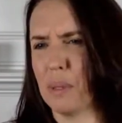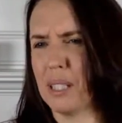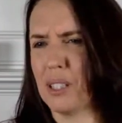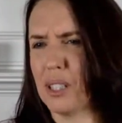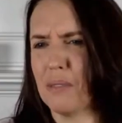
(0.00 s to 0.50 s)

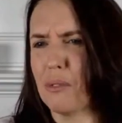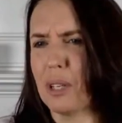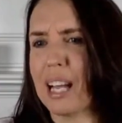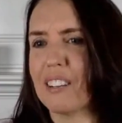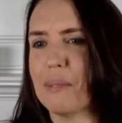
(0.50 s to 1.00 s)
position, for
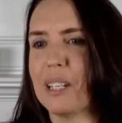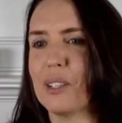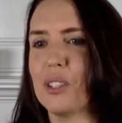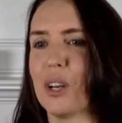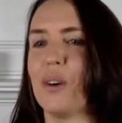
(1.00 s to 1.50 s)
lack of better.
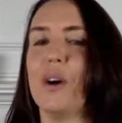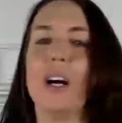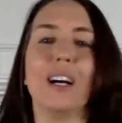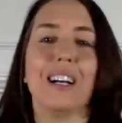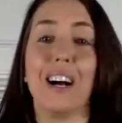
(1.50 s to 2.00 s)
So
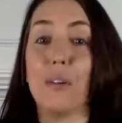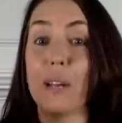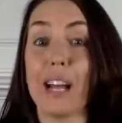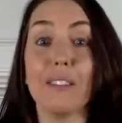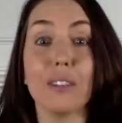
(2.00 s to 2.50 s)
we
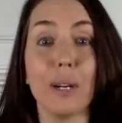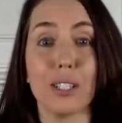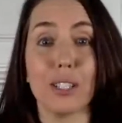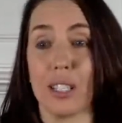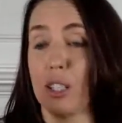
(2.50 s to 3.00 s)
have a
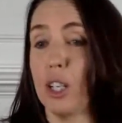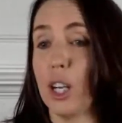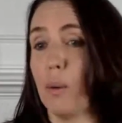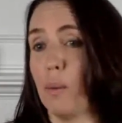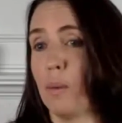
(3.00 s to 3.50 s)
question.
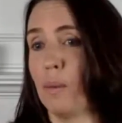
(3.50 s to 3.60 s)
Go.